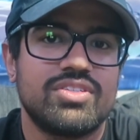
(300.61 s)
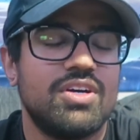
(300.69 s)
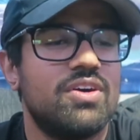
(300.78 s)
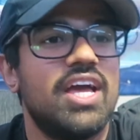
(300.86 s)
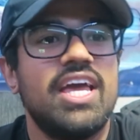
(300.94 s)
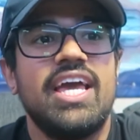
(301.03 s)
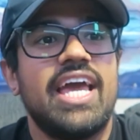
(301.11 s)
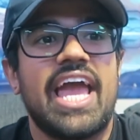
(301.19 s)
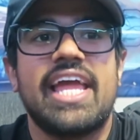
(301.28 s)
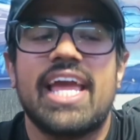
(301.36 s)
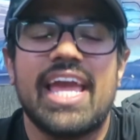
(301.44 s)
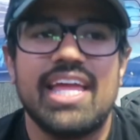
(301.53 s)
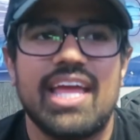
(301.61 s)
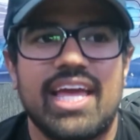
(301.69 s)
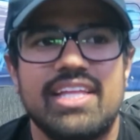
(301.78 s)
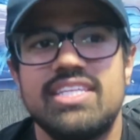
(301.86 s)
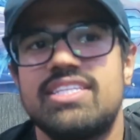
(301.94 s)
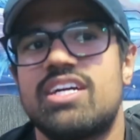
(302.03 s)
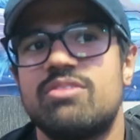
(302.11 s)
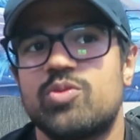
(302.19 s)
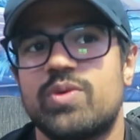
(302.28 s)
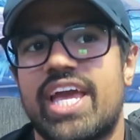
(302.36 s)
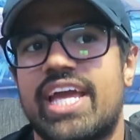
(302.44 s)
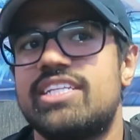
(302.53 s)
So this
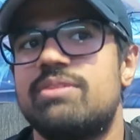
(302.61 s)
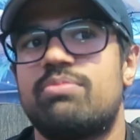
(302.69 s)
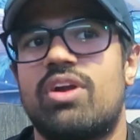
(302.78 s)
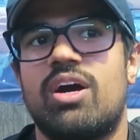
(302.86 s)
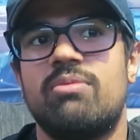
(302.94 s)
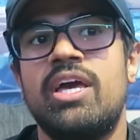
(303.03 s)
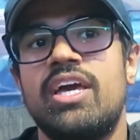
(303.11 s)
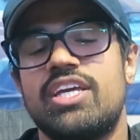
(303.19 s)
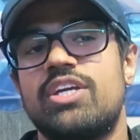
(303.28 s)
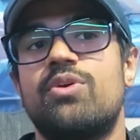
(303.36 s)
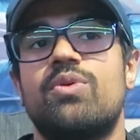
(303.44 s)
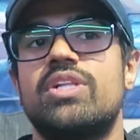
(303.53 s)
comes with any problem, you know.